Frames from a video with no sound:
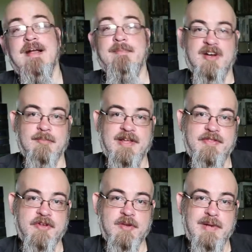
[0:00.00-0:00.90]
I'm now on my
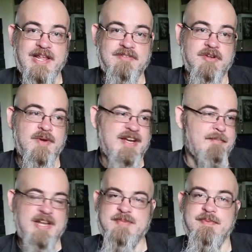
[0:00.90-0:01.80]
third playthrough and
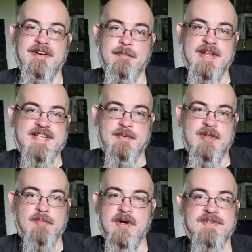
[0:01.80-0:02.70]
I'm experimenting
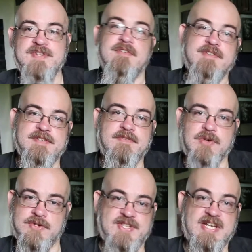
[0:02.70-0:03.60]
with mods, and there is of
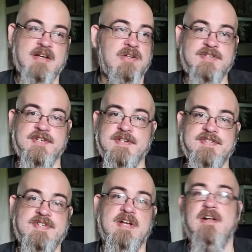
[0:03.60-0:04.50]
course the
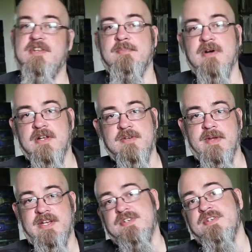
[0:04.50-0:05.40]
alternate start mod,
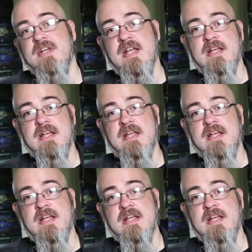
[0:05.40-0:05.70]
which